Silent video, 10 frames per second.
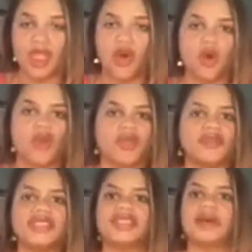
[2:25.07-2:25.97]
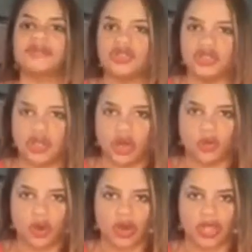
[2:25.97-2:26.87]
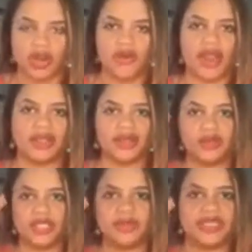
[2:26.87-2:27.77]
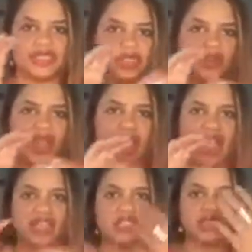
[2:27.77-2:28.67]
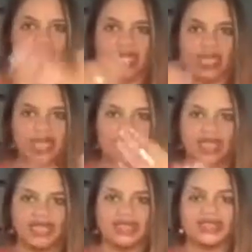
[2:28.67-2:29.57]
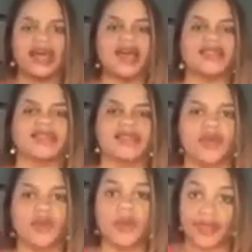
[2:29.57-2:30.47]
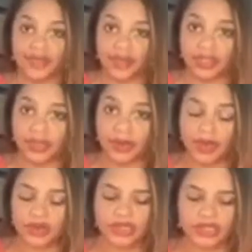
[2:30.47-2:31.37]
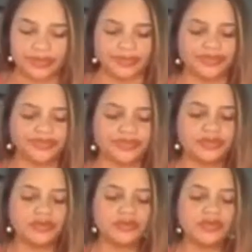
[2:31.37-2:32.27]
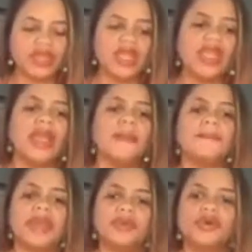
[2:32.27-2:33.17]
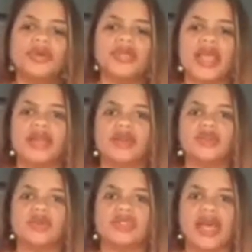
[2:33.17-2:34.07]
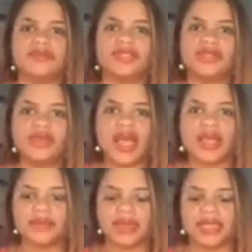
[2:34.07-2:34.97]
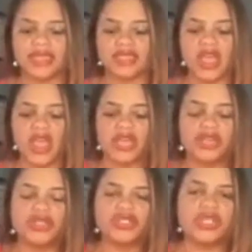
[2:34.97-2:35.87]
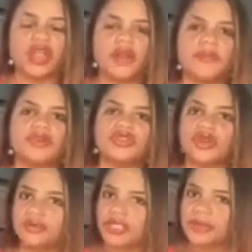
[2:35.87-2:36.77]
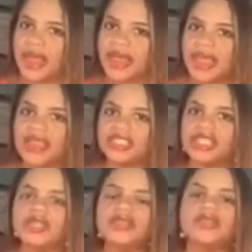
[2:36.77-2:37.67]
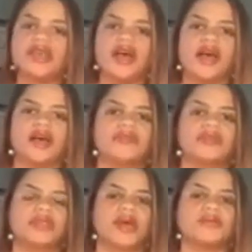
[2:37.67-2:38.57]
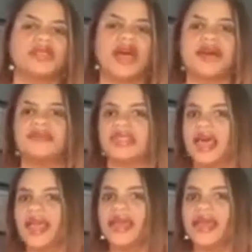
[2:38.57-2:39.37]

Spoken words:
or the receptors aren't working correctly, which means that they're not actually getting inside the cell the way that they're supposed to. People who are diagnosed with type 2 diabetes usually are on prescription medications, sometimes like